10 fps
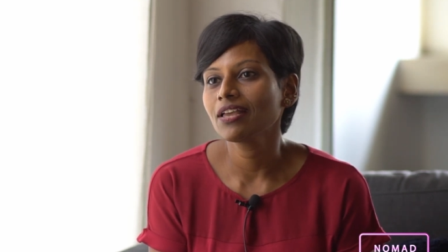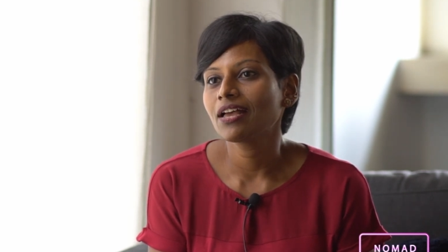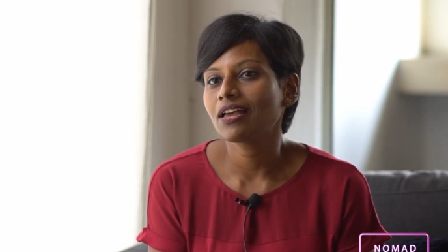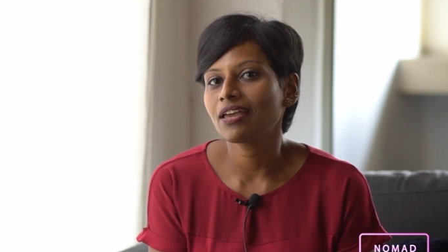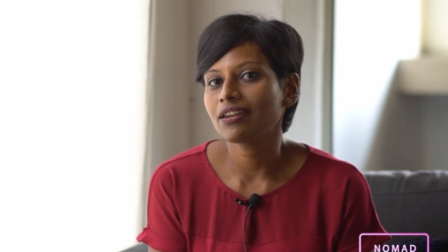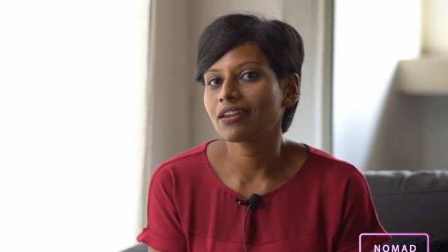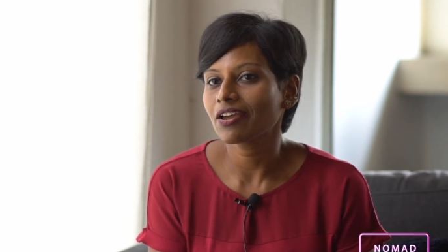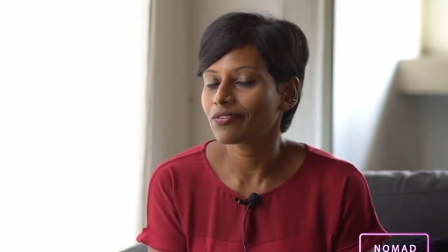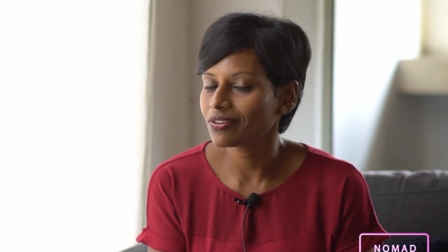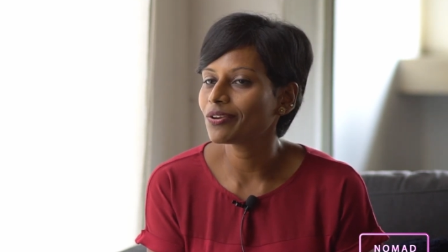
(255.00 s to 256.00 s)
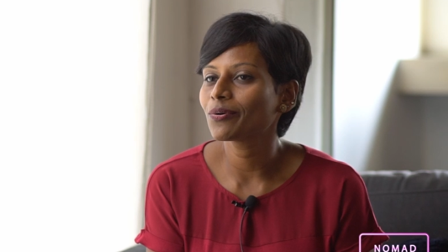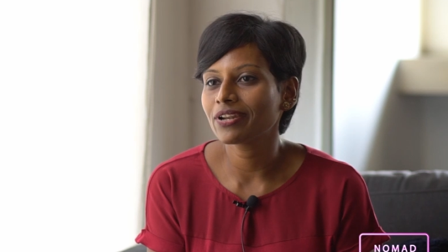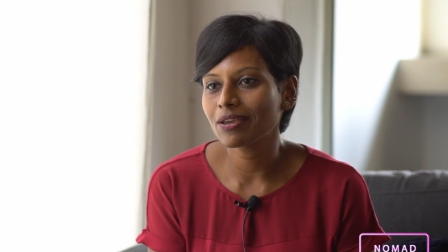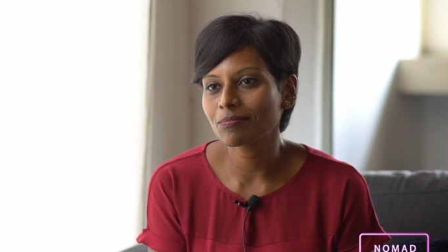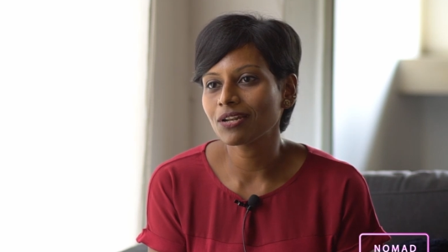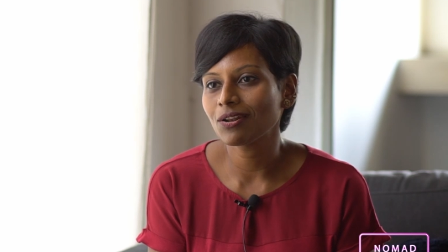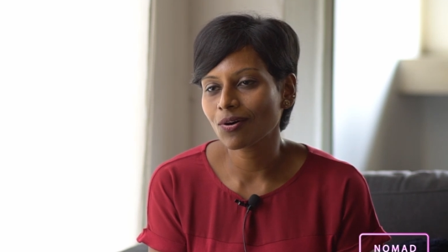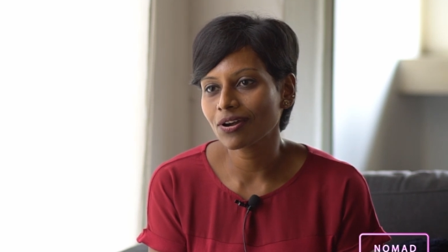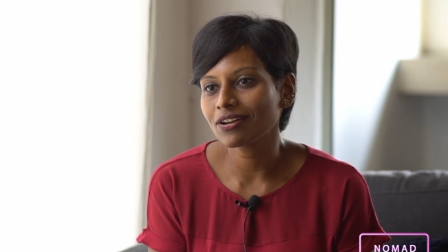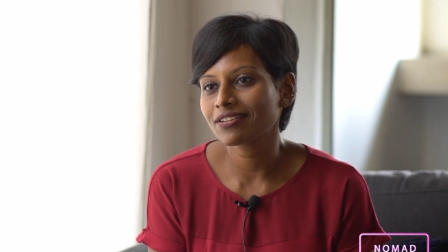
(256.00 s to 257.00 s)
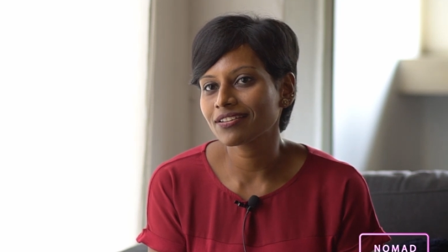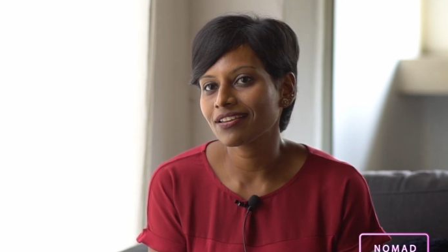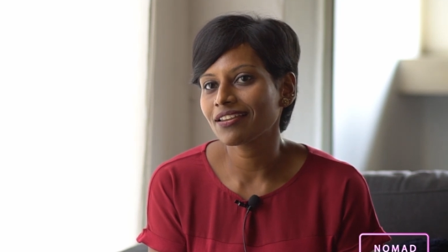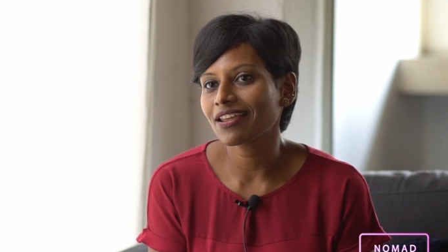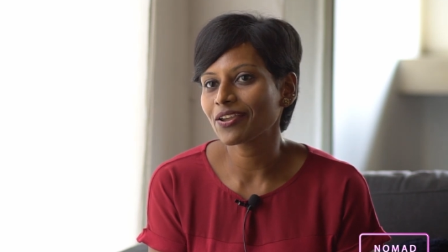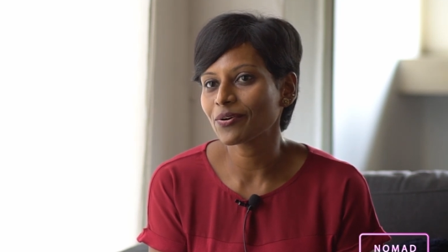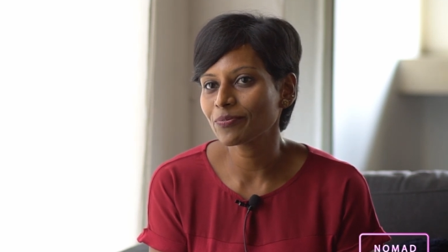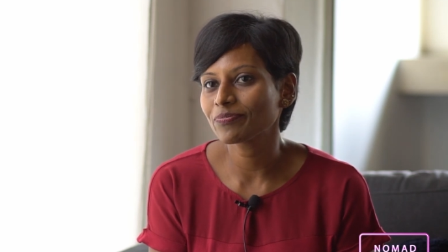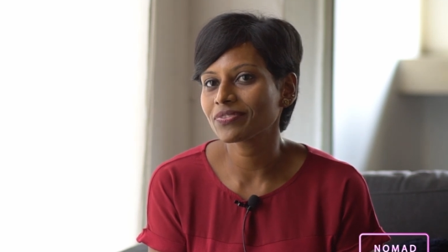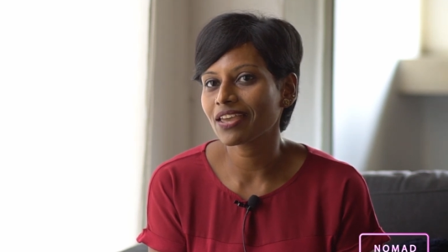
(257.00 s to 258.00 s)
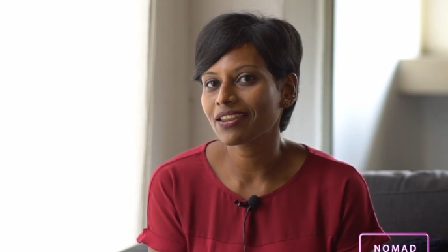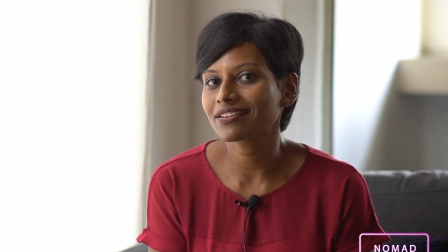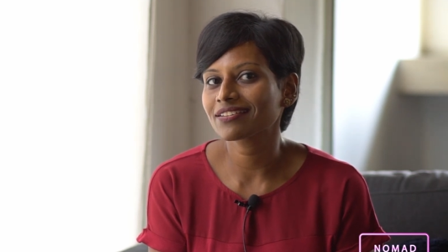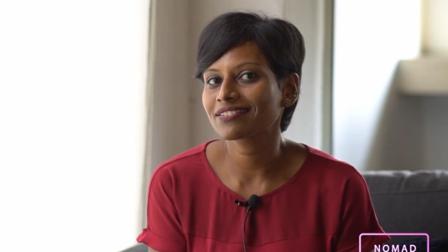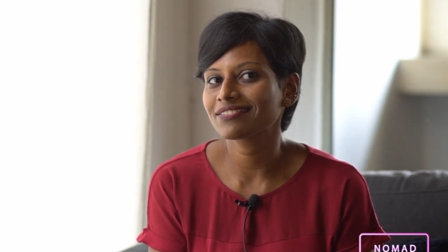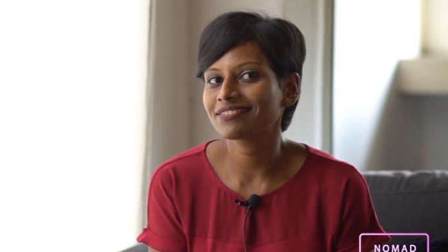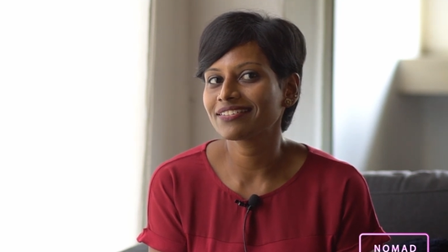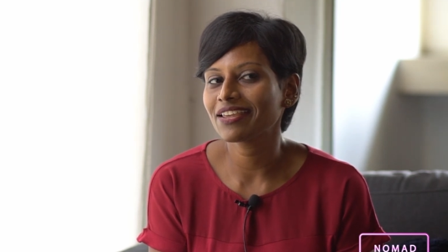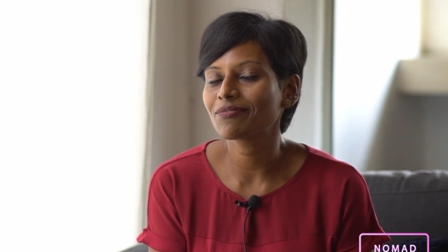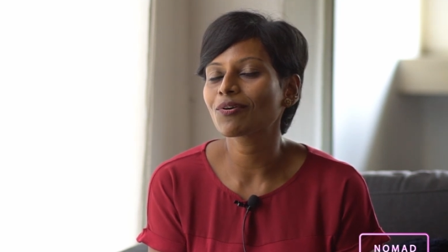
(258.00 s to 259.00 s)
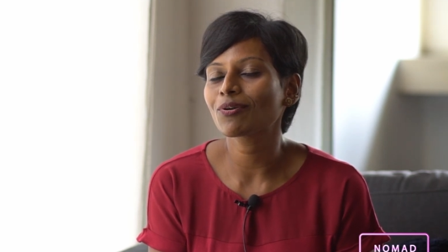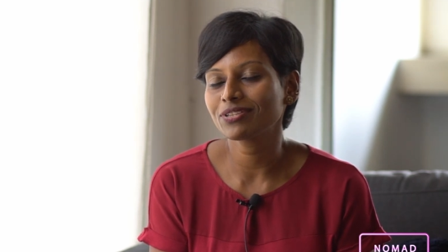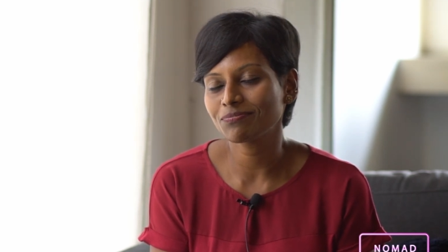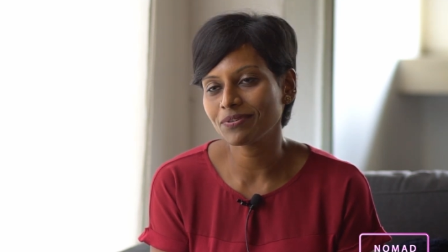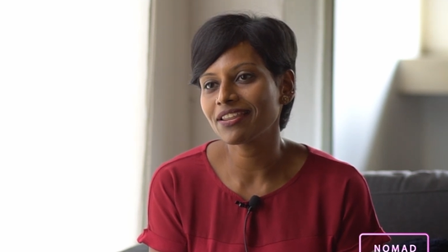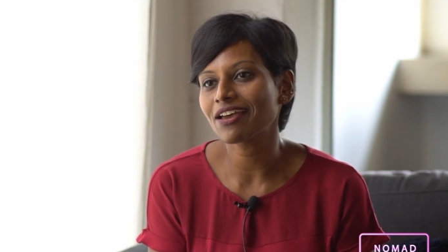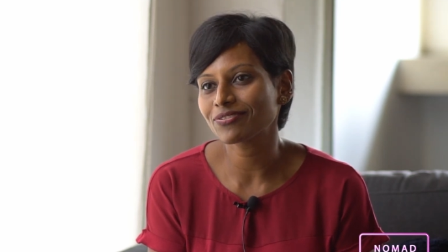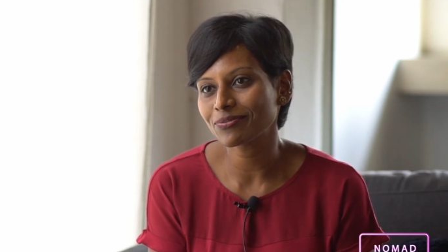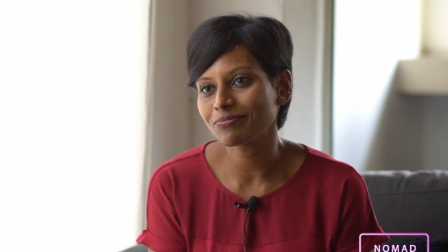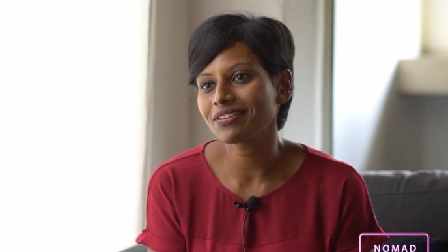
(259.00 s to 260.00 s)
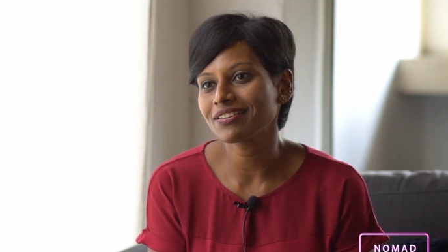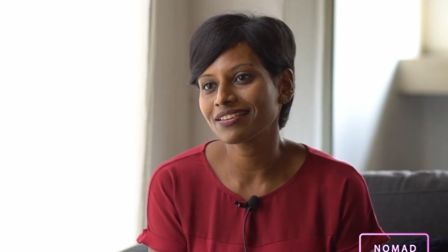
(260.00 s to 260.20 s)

And I really owe them a lot, and I hope that they will always be there for me.